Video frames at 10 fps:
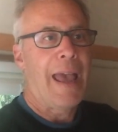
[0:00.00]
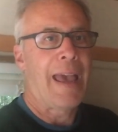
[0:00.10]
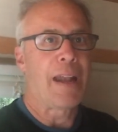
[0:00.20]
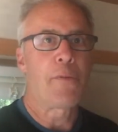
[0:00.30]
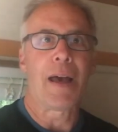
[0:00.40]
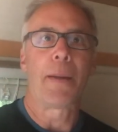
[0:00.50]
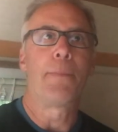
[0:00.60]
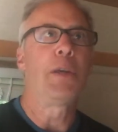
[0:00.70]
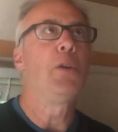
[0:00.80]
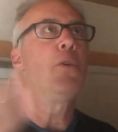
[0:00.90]
and I've got a
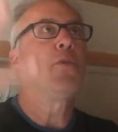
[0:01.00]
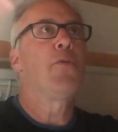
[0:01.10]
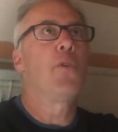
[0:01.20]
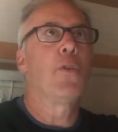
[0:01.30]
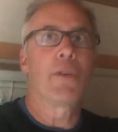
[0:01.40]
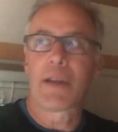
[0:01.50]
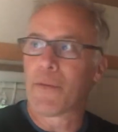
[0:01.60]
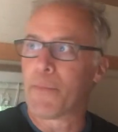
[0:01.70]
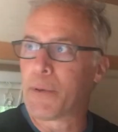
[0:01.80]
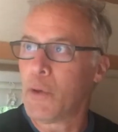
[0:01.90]
beautiful,
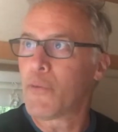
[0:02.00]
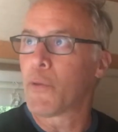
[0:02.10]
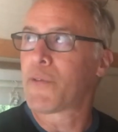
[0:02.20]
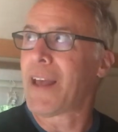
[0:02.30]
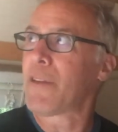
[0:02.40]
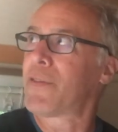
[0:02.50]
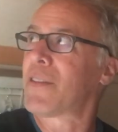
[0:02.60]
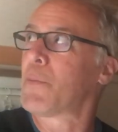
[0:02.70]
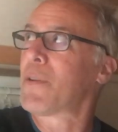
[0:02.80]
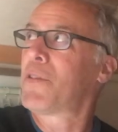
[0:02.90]
beautiful sound
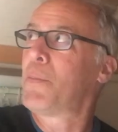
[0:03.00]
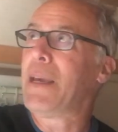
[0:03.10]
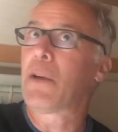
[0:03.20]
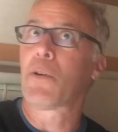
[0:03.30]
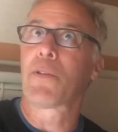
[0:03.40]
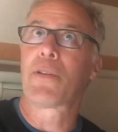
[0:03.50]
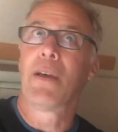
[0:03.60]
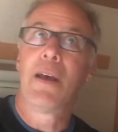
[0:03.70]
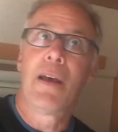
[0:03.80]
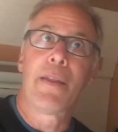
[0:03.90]
system with speakers.
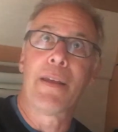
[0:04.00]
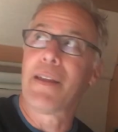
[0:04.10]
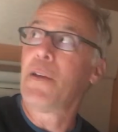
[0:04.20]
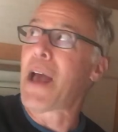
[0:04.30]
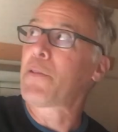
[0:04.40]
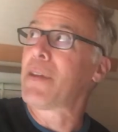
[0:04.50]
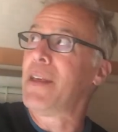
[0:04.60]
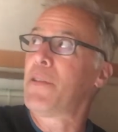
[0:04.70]
That, actually,